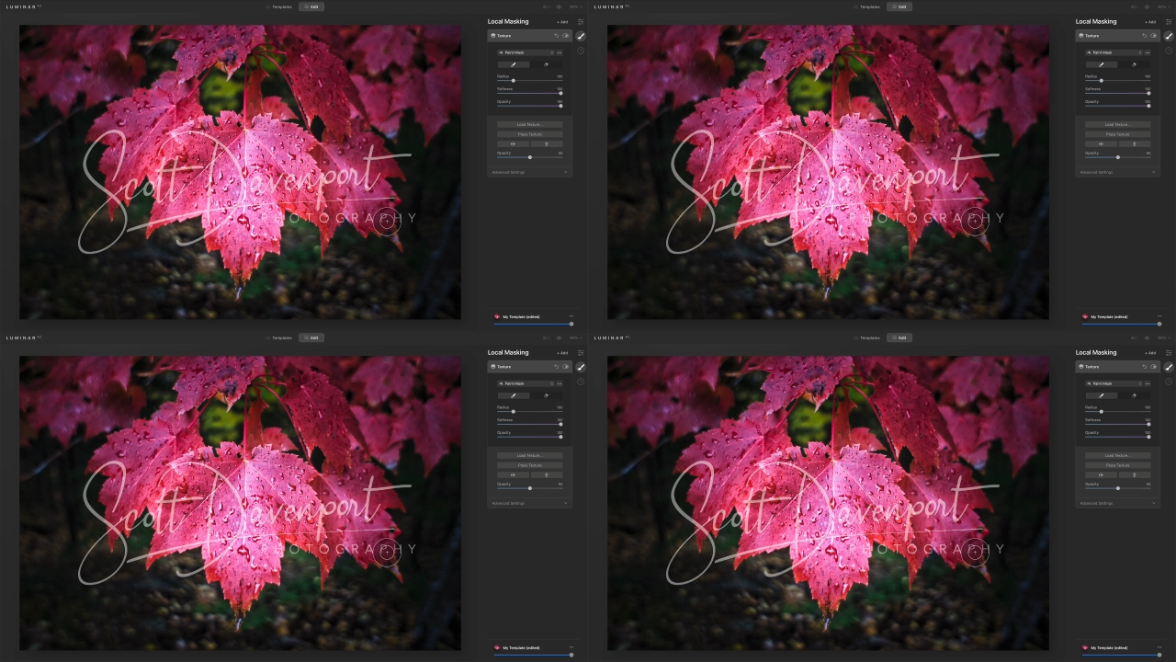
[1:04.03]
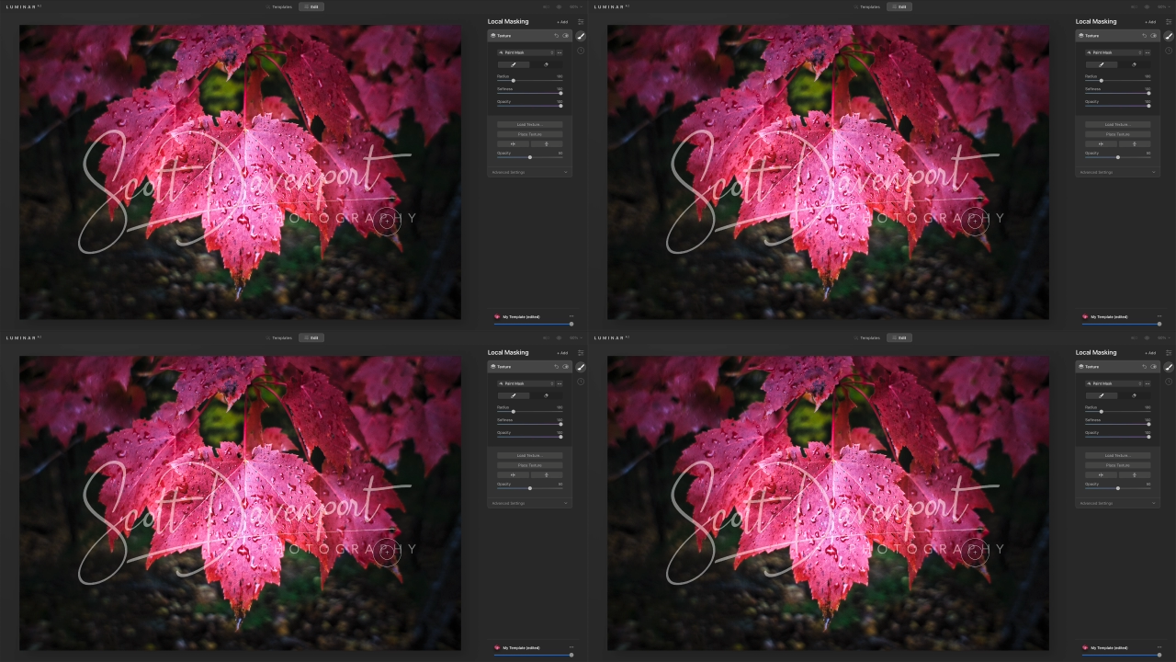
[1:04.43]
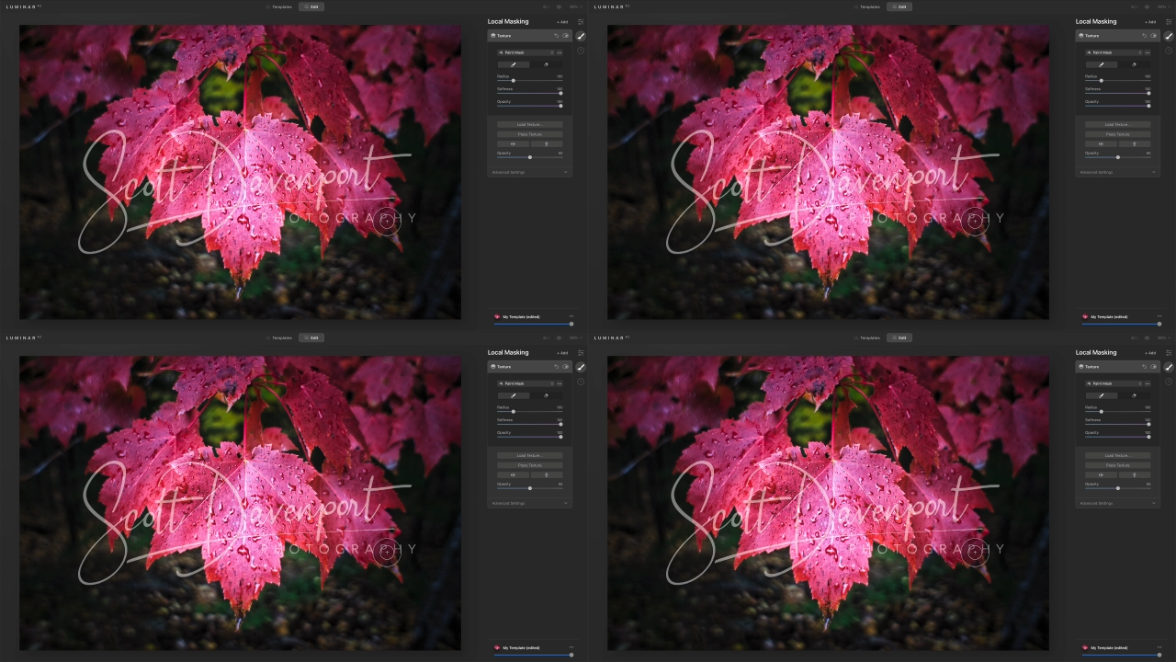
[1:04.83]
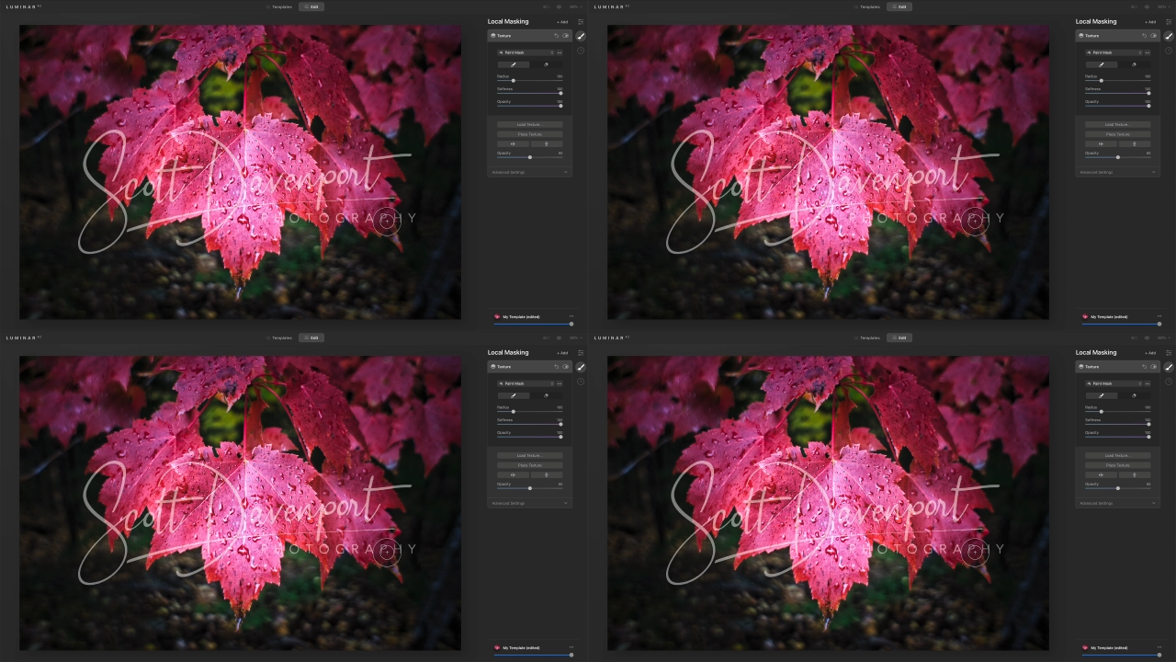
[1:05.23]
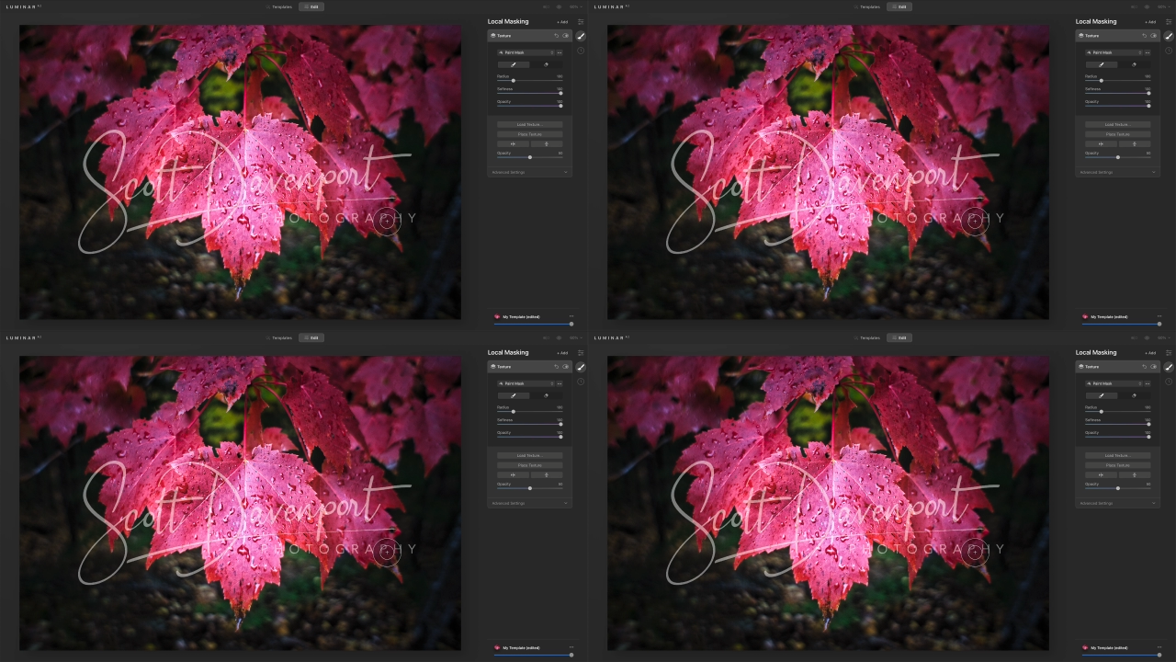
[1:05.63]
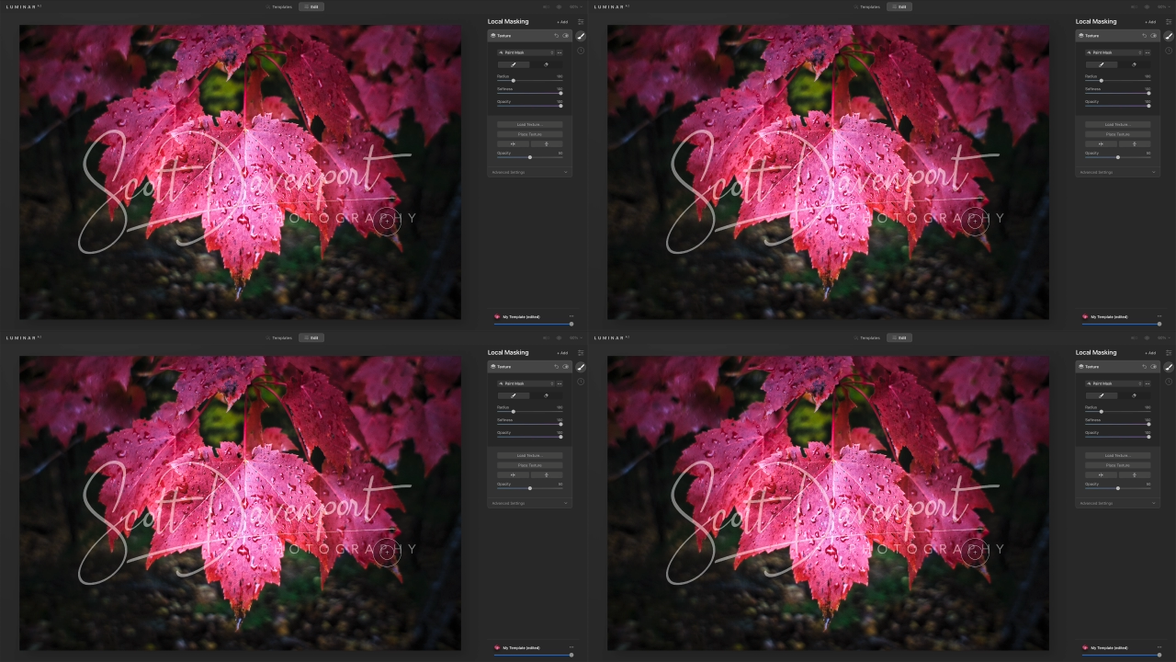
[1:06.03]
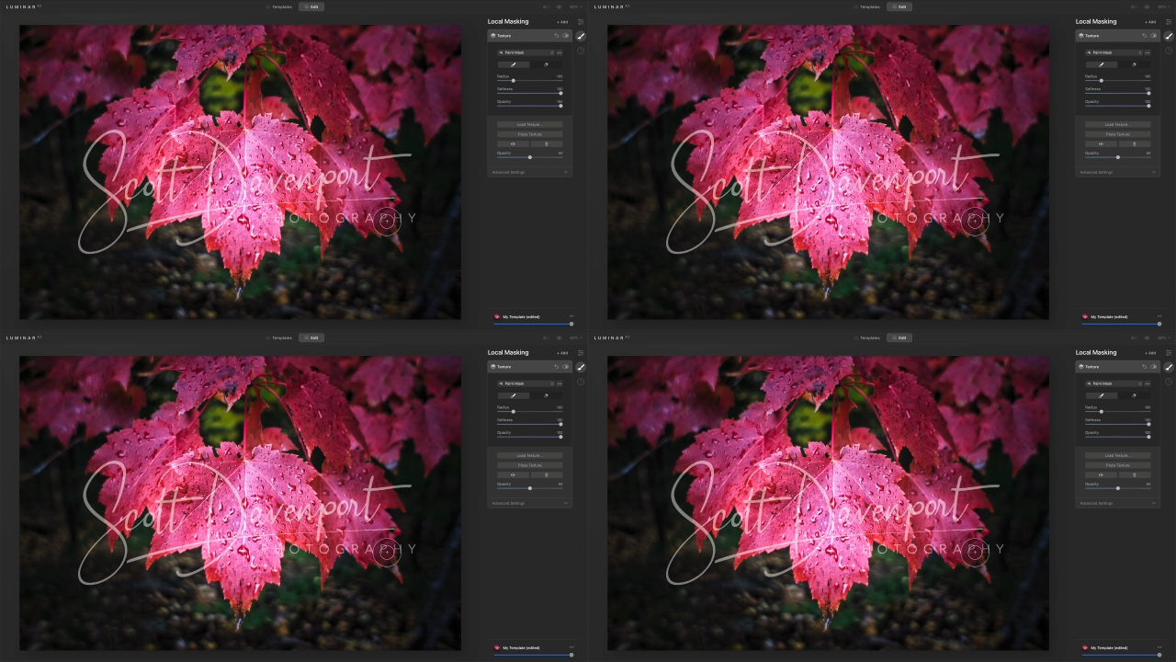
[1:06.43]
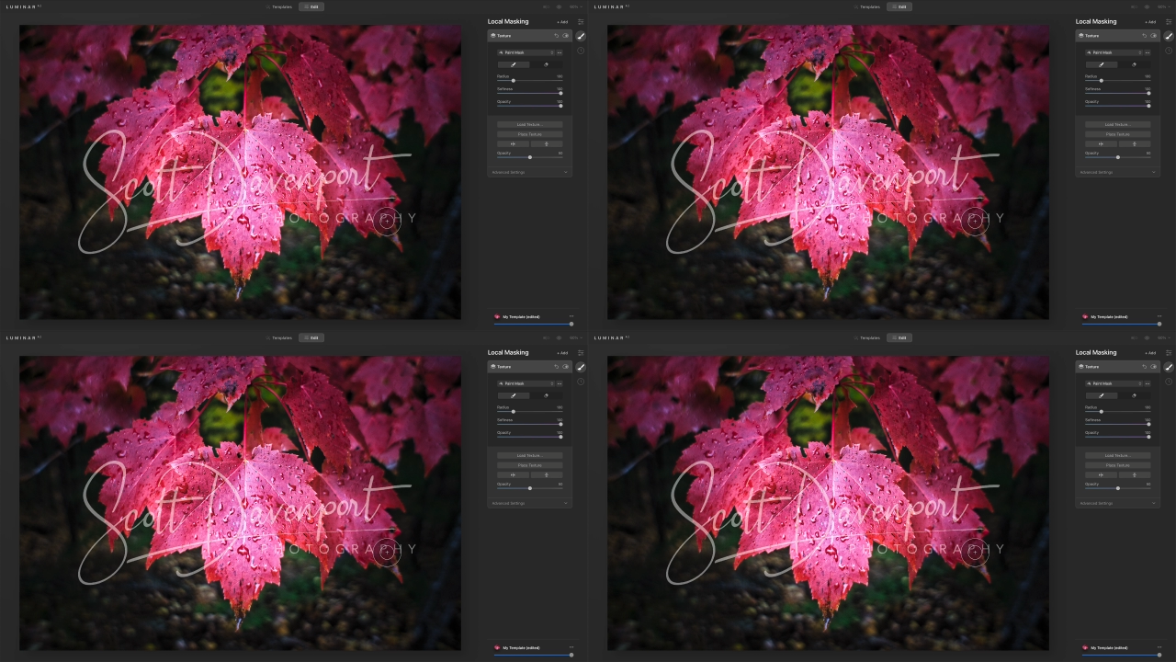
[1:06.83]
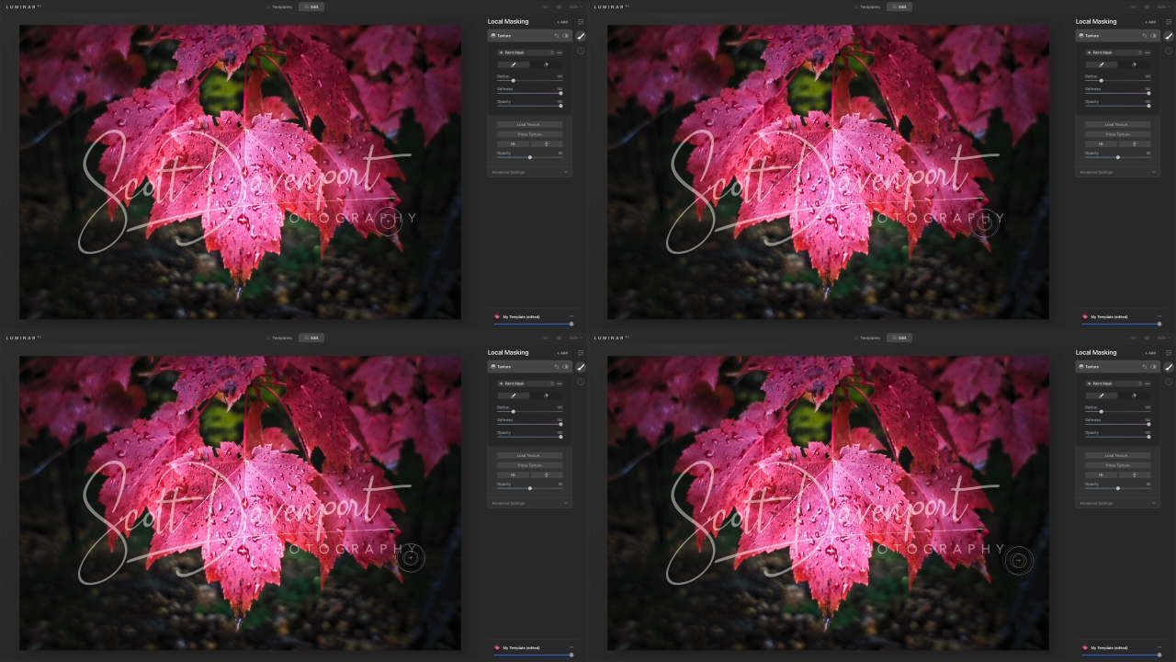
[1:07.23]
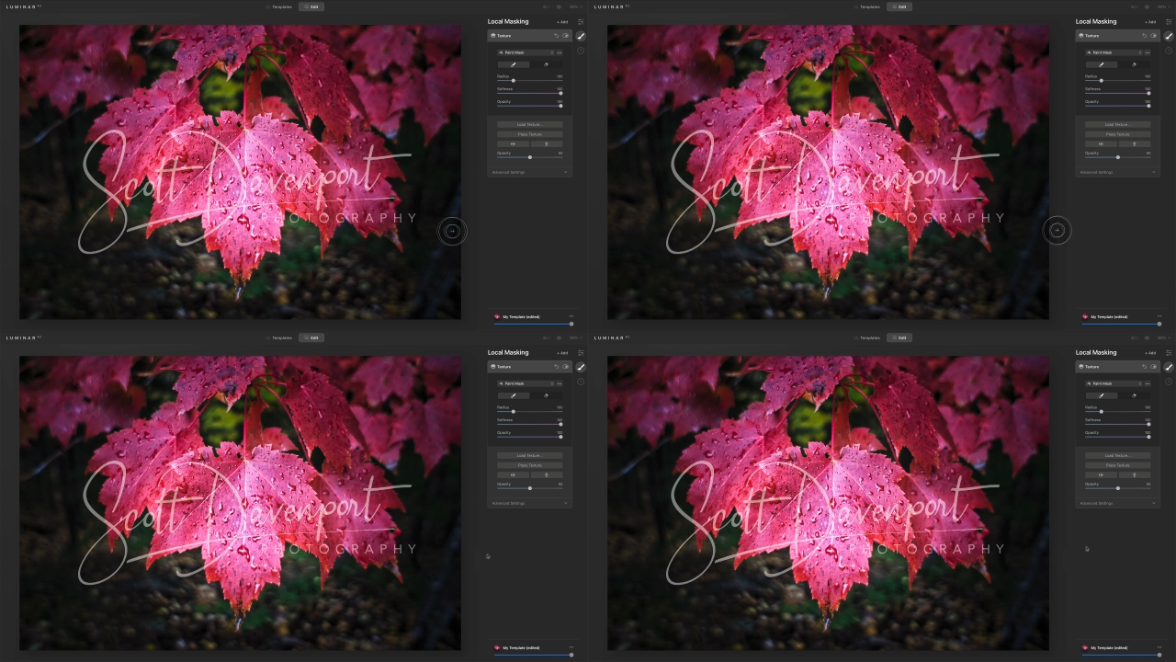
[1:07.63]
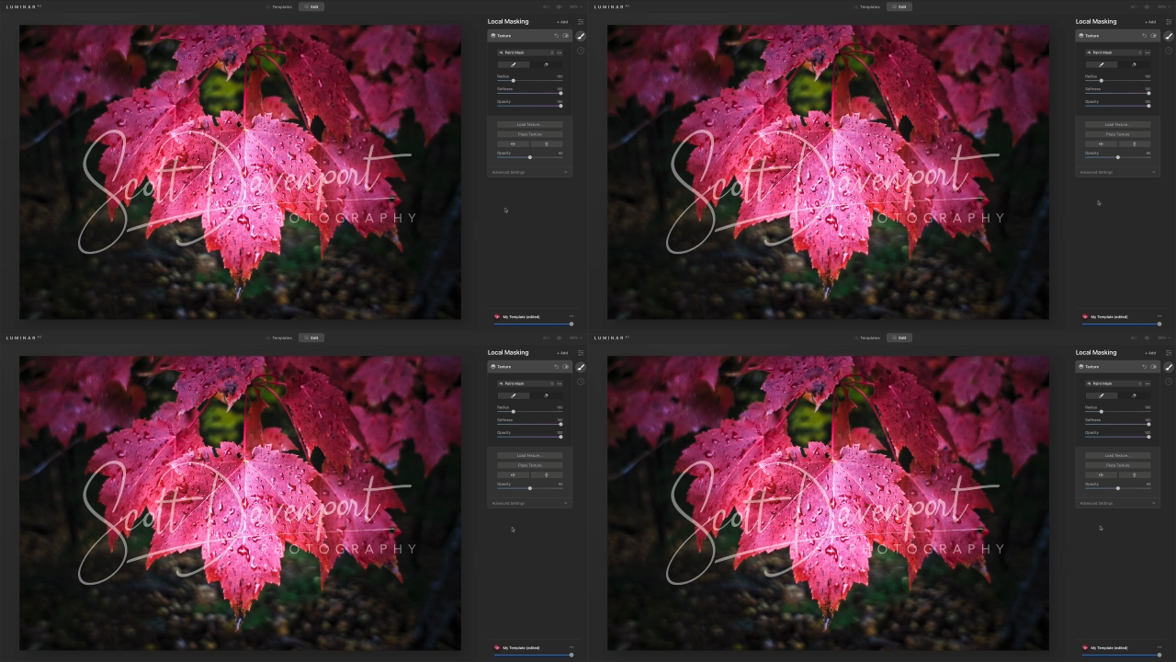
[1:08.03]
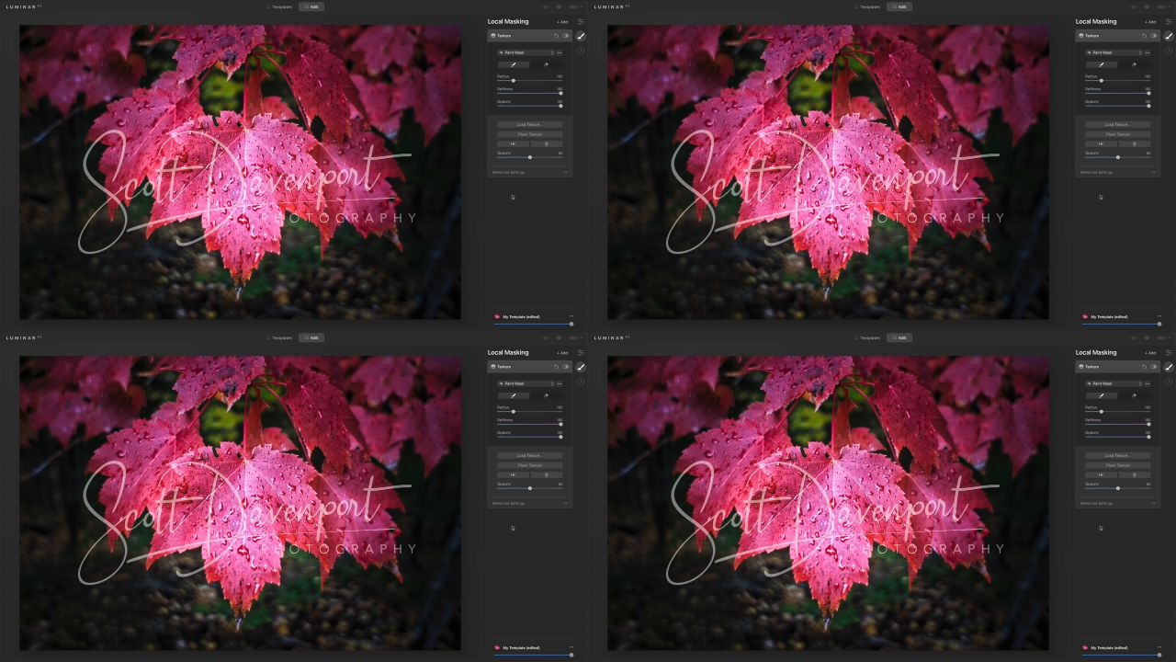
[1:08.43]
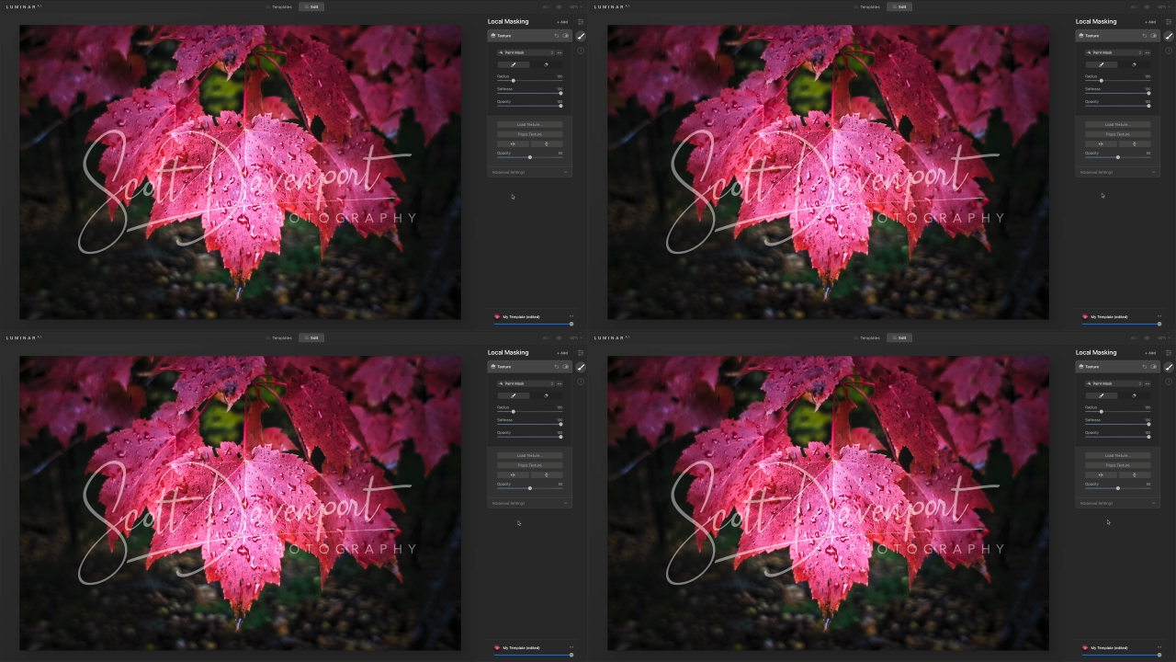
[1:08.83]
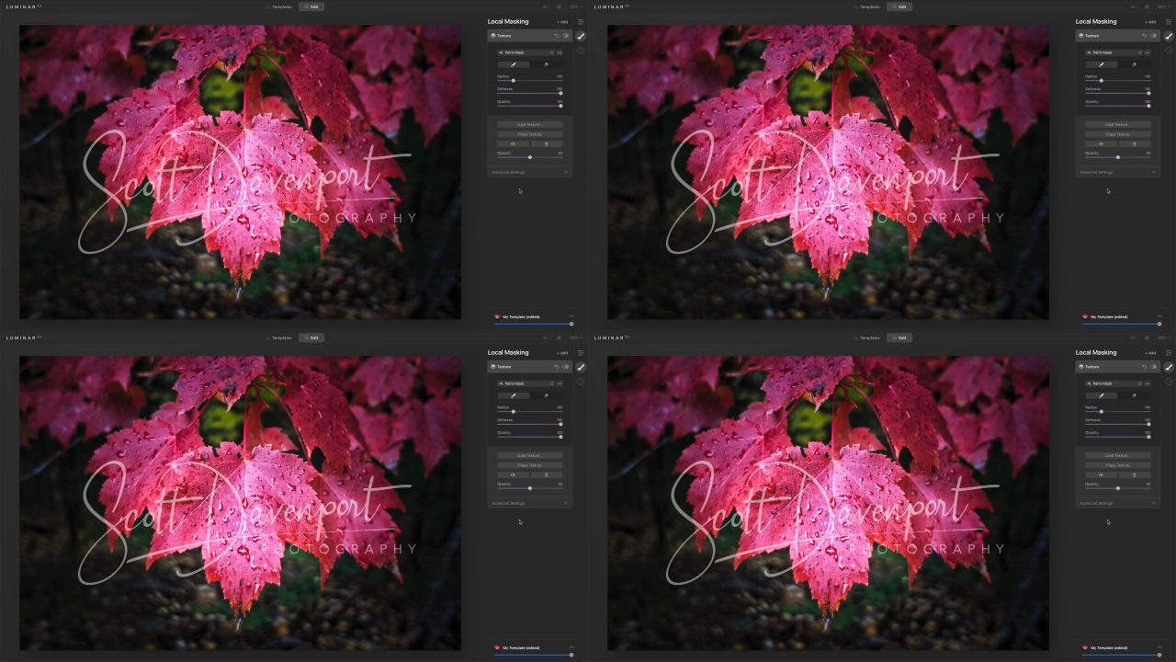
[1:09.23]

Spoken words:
[unreadable: no face in view]